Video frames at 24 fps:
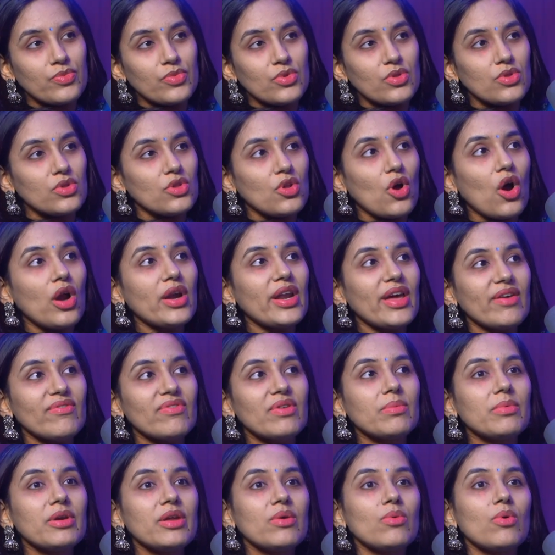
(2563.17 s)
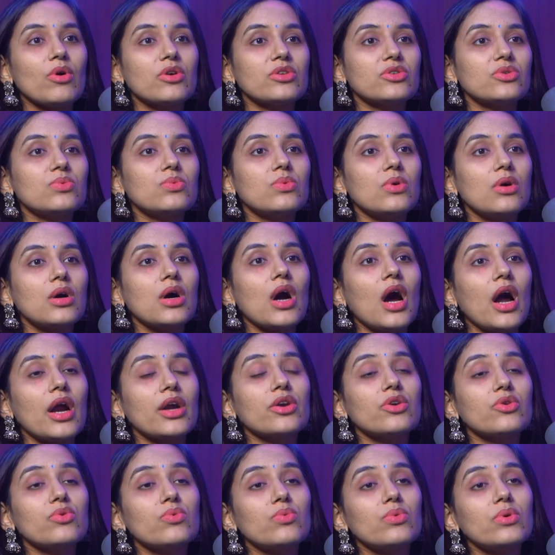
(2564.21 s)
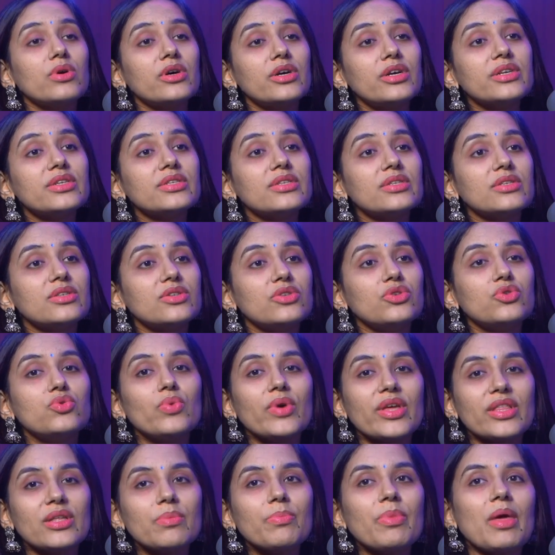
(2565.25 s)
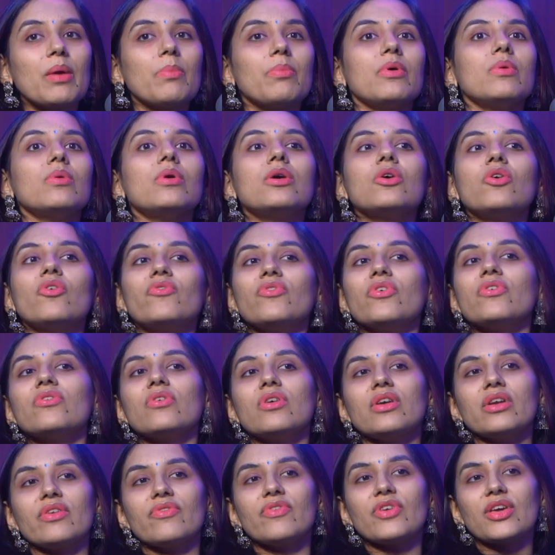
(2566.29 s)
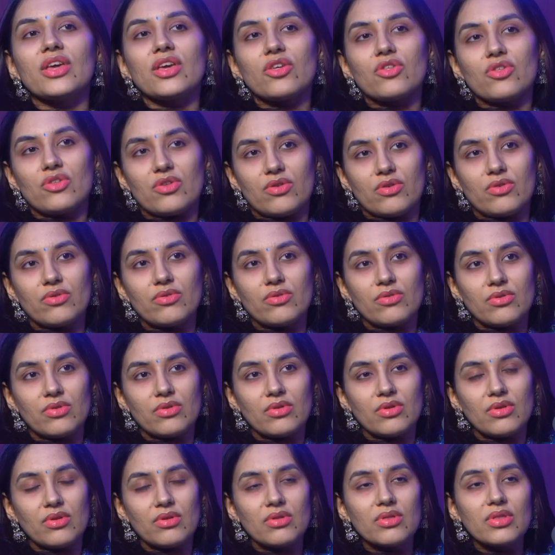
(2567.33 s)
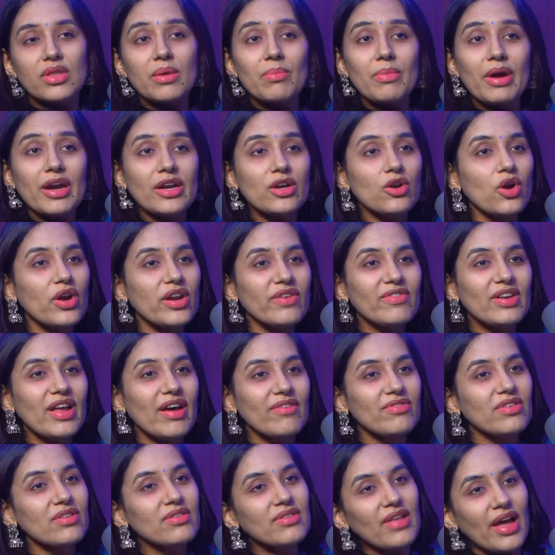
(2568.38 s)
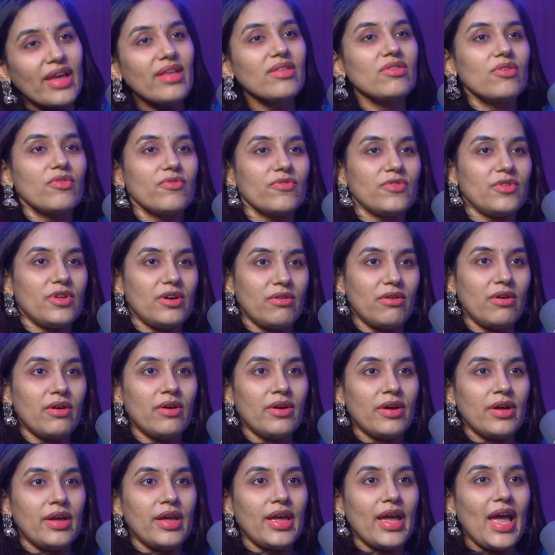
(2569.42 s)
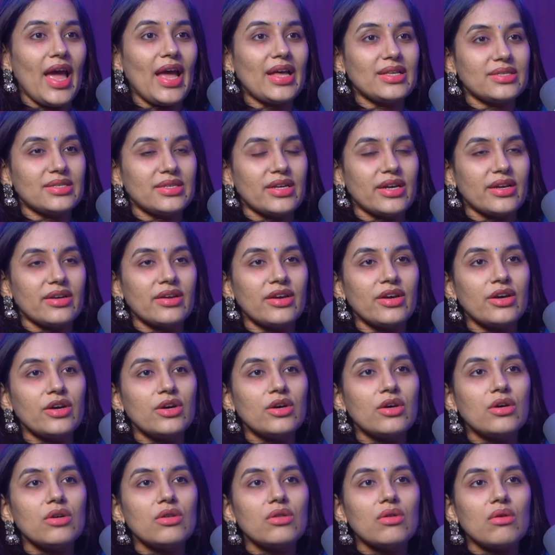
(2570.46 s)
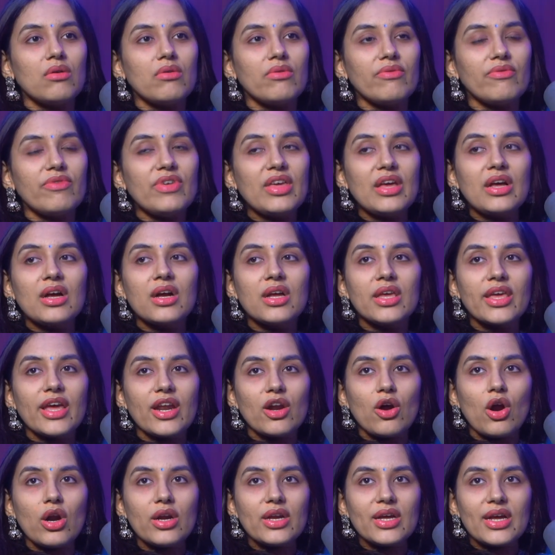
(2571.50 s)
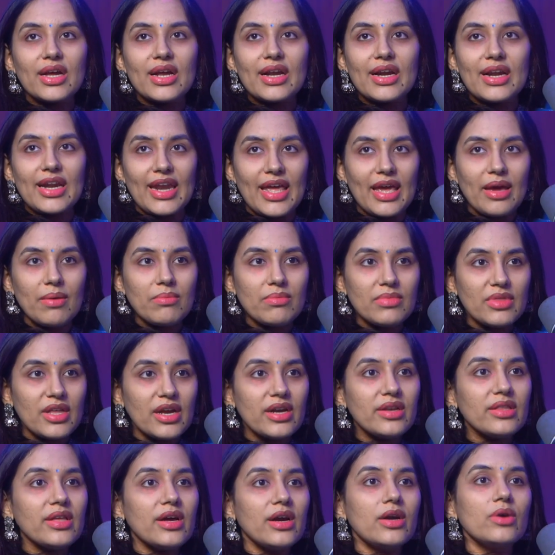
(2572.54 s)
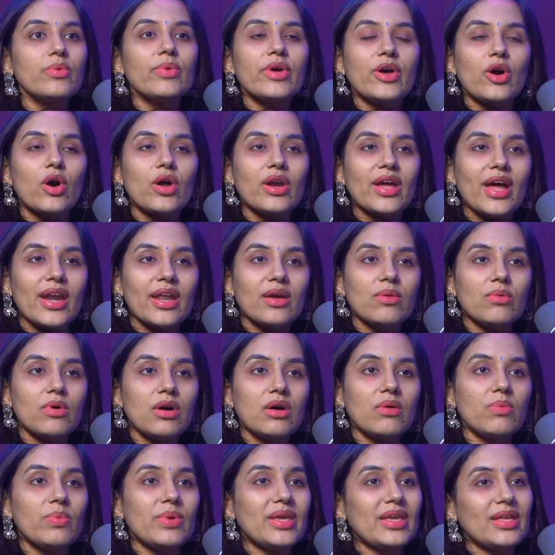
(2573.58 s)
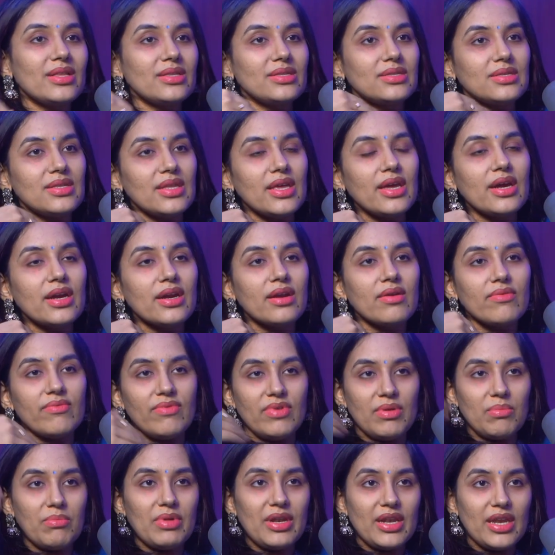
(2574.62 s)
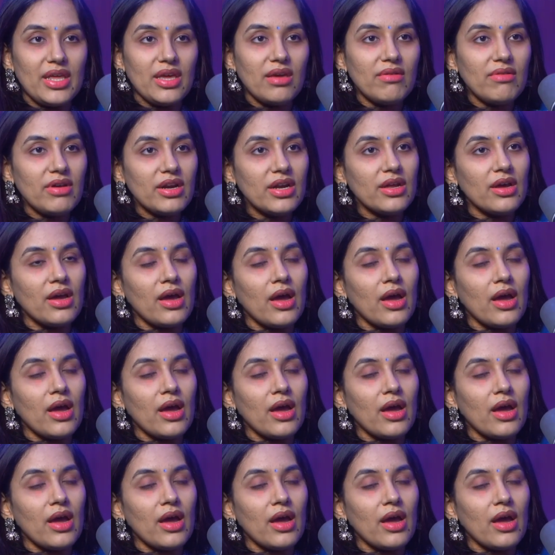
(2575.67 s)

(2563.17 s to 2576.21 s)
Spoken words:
not everybody wants to work hard towards doing the paperwork of the certification. They might not even have the size of the estate. So we cannot claim that they are doing organic work. We can see it, we believe it,